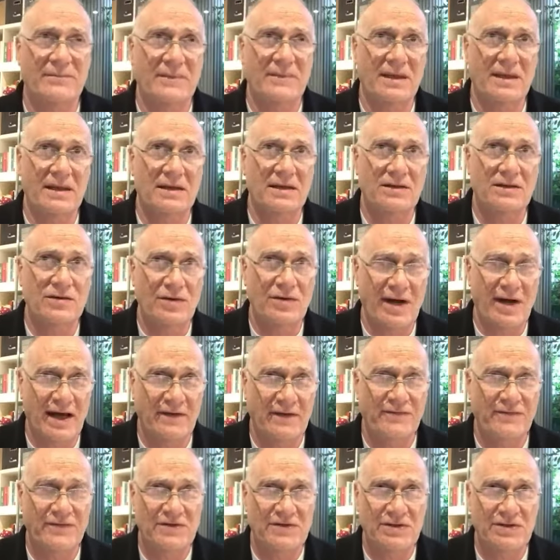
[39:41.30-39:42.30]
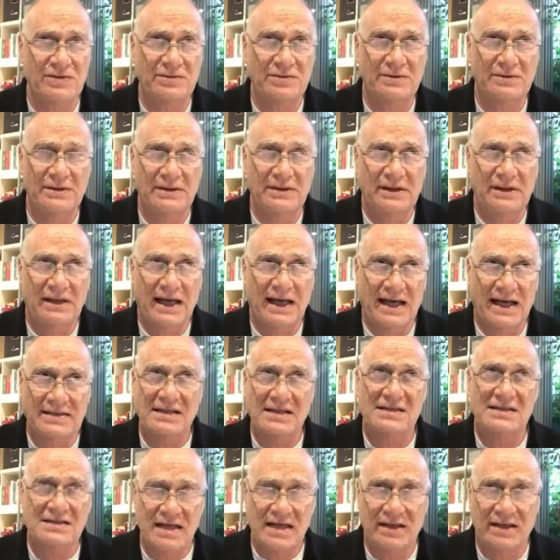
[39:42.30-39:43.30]
you have to, as I
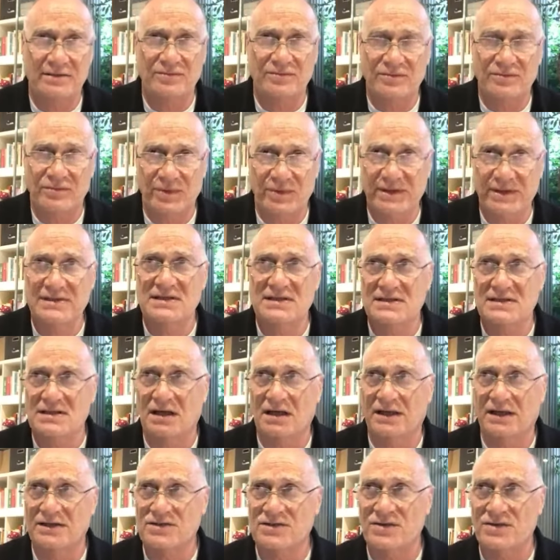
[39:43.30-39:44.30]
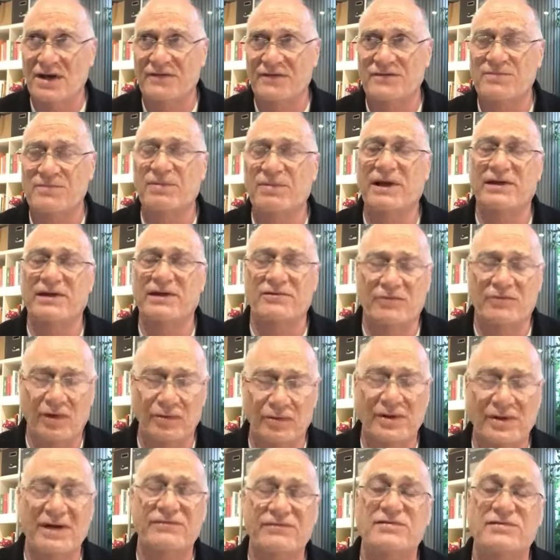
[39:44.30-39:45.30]
said, with designers, you have to play the role.
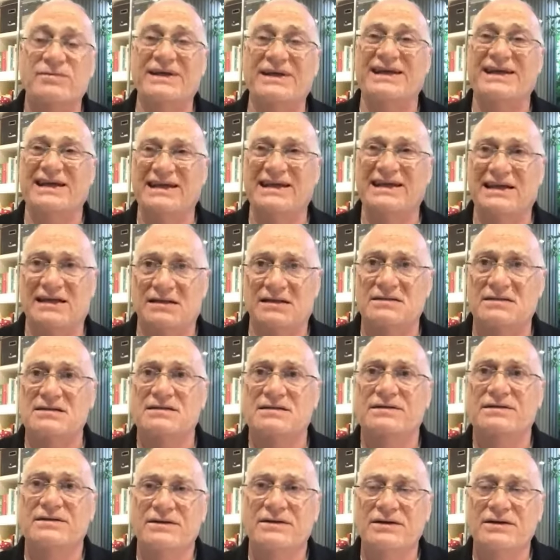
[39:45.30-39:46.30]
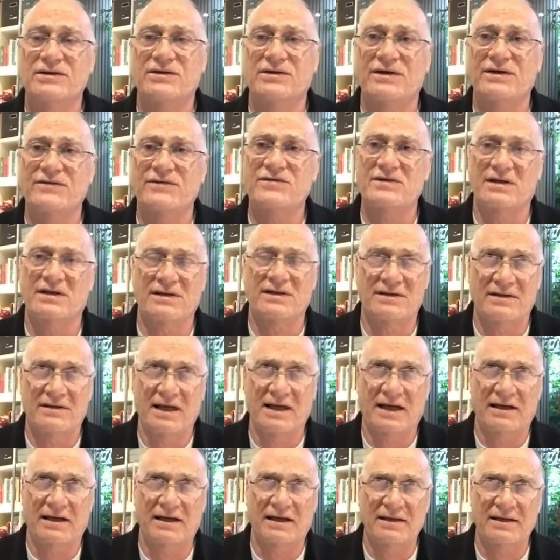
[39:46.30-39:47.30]
You have to be in it. You have to,
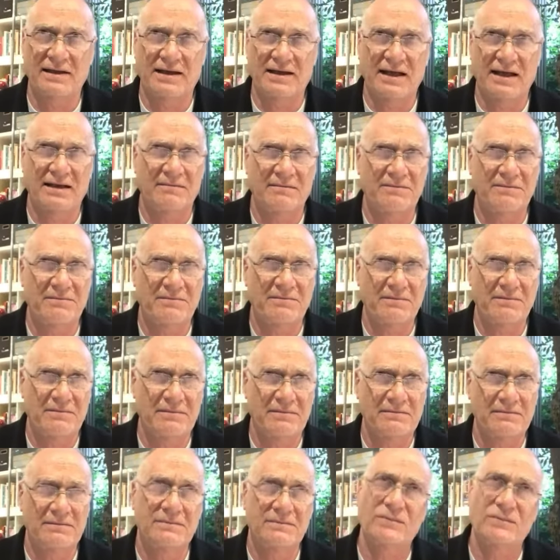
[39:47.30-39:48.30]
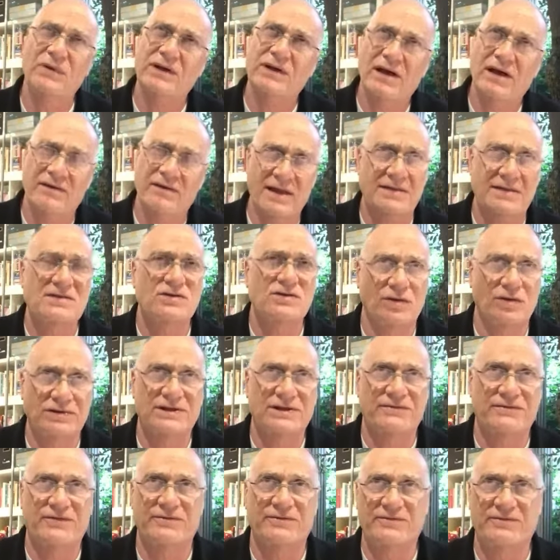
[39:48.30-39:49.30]
and I think, well, no, that's not
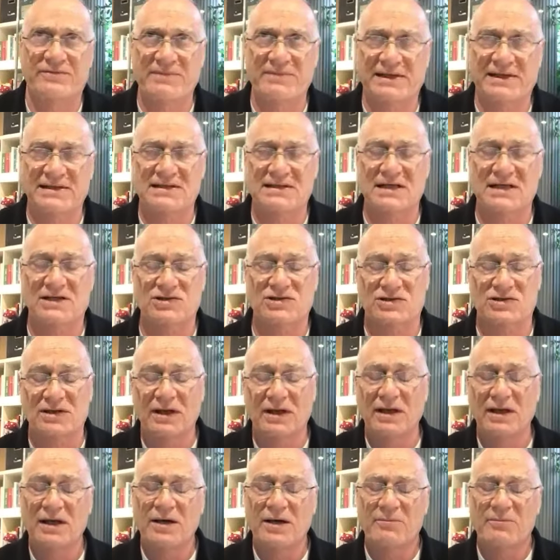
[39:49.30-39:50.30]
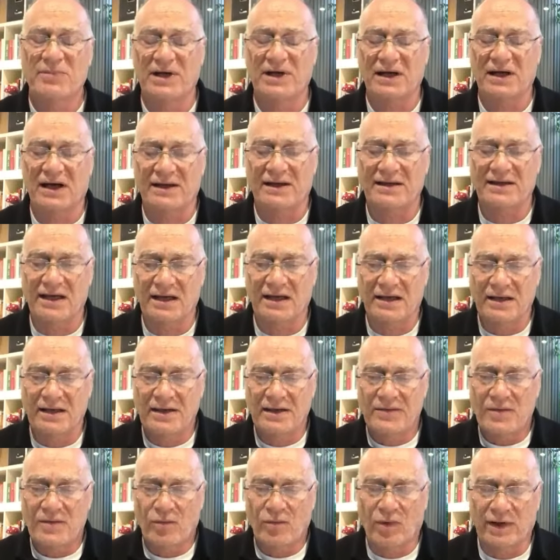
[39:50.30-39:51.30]
different from meditation, but I think
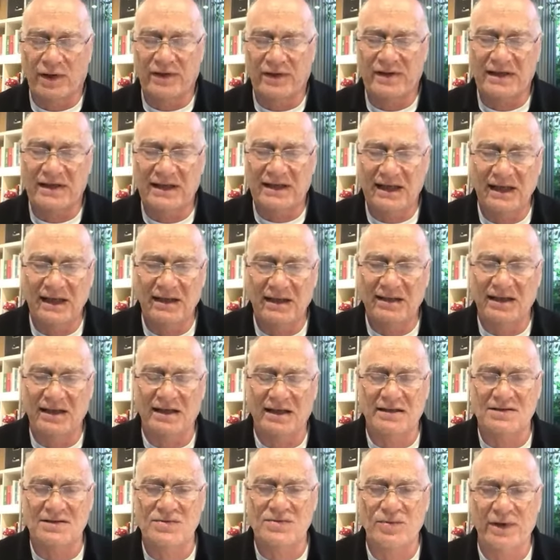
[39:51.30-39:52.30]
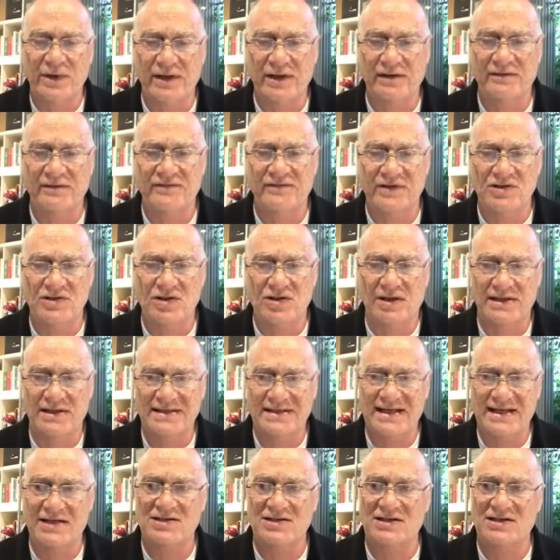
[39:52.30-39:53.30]
one of the key things with
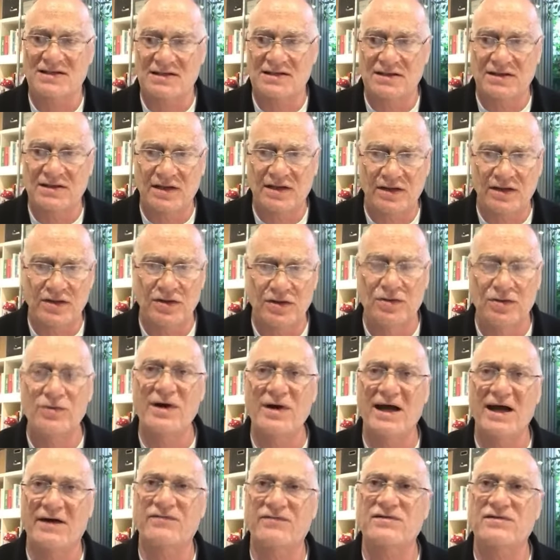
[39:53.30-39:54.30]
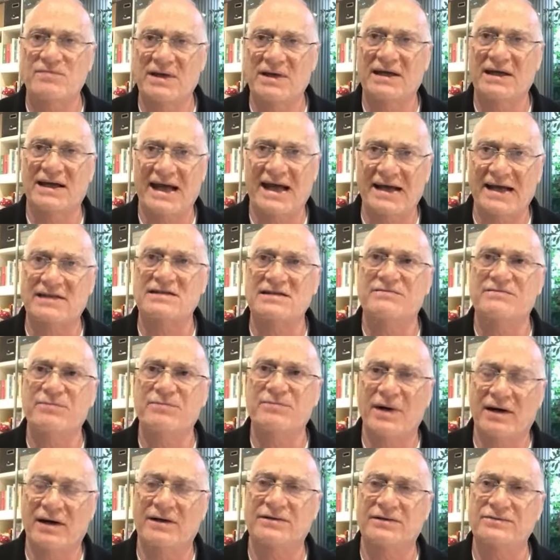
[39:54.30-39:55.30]
visualization is that you have to be an active
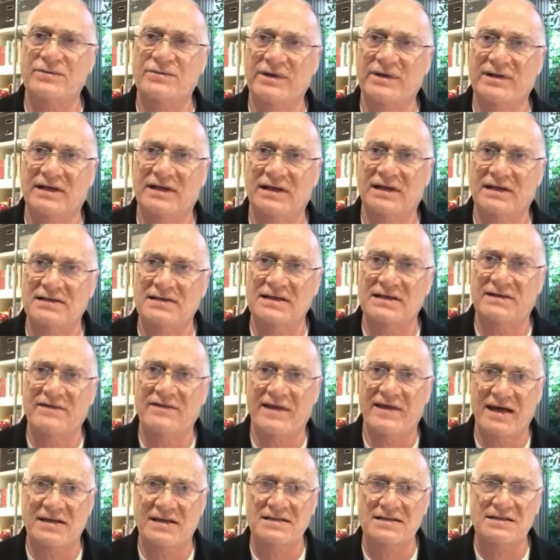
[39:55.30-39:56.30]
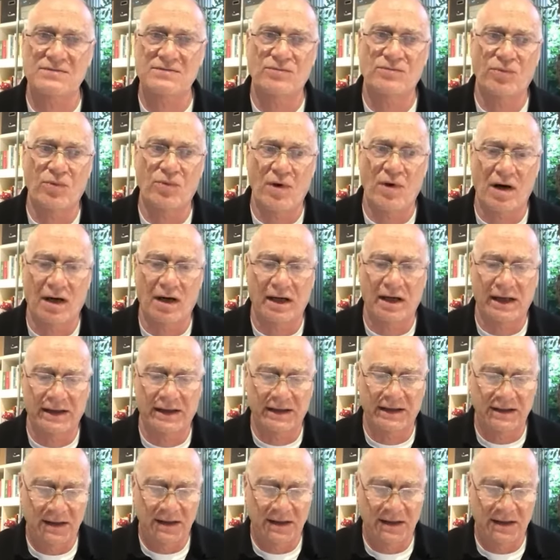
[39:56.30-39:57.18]
part within it. And that's why